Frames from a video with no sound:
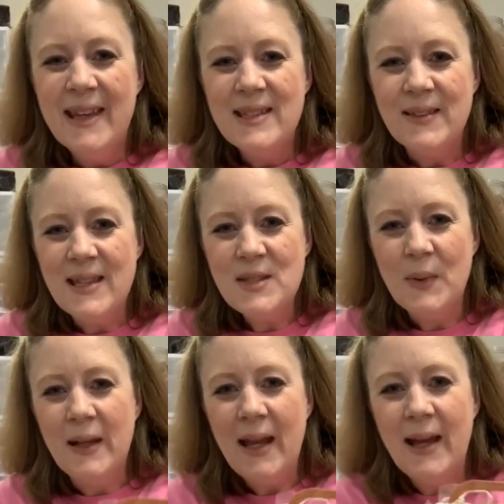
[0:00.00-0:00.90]
So this
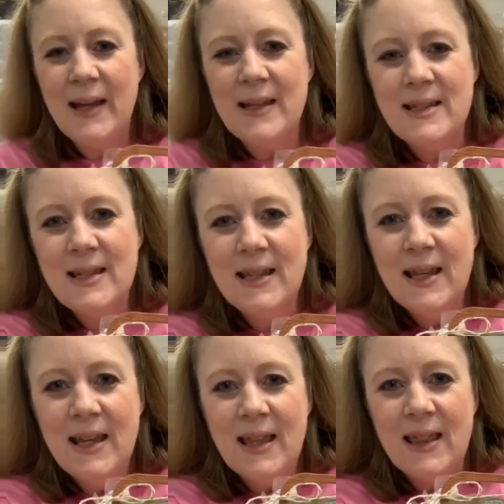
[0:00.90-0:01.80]
one has,
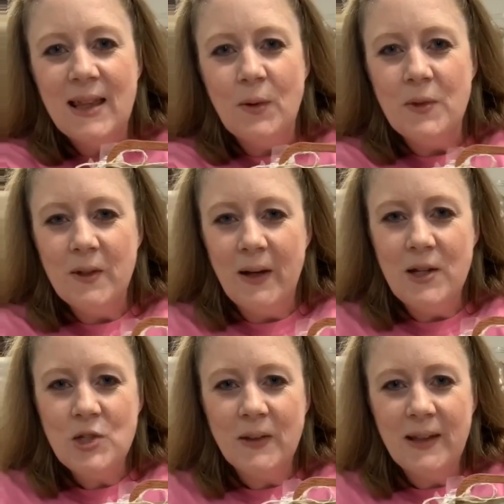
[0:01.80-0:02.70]
oh sorry, I
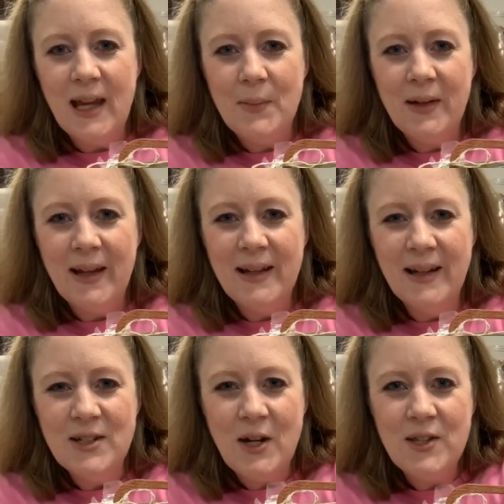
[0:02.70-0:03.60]
shook the camera again.
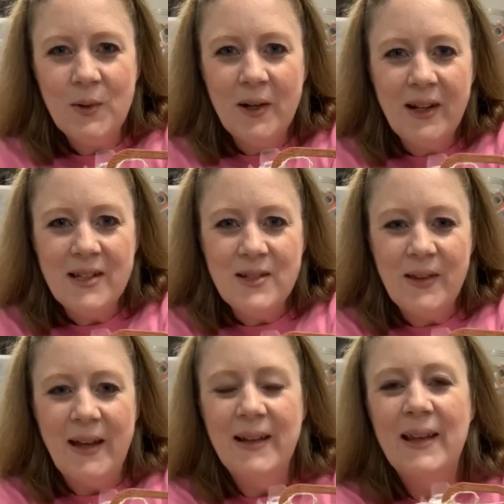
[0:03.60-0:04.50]
I try so hard not to do
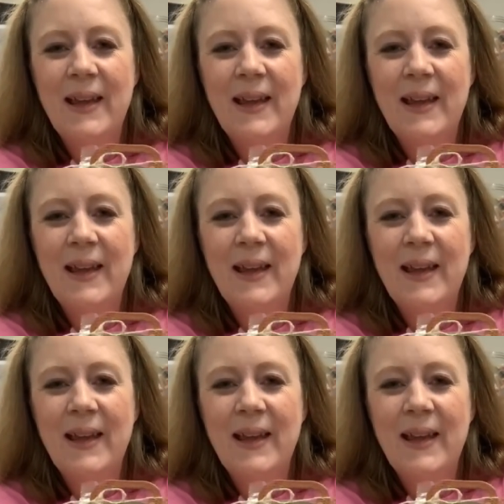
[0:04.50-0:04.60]
that.